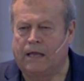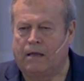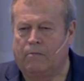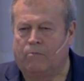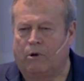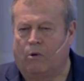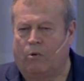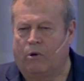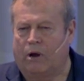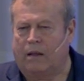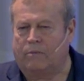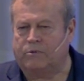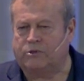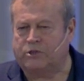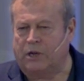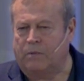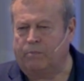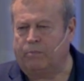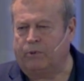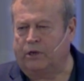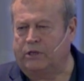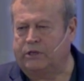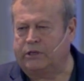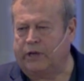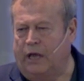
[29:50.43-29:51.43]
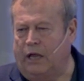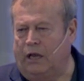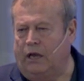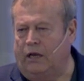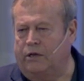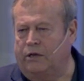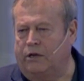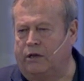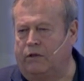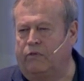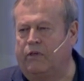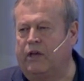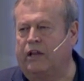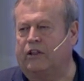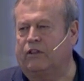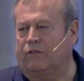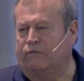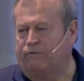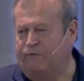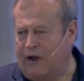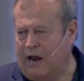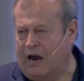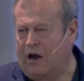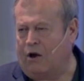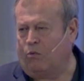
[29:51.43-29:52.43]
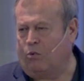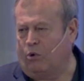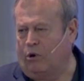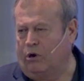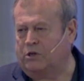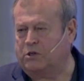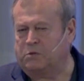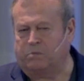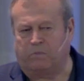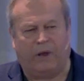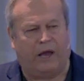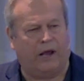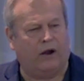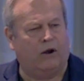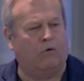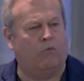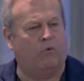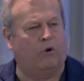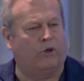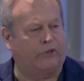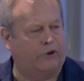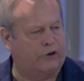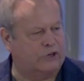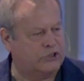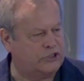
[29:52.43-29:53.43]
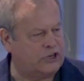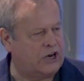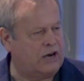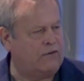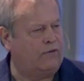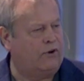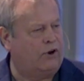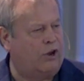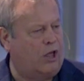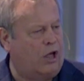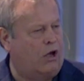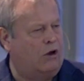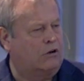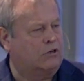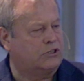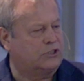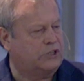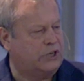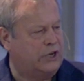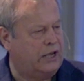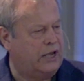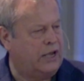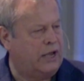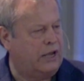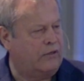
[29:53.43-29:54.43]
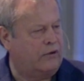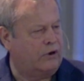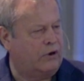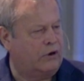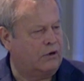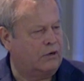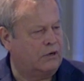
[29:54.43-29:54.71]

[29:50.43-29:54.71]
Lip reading: But what I'm simply telling you, that the fire works better when there's several logs together.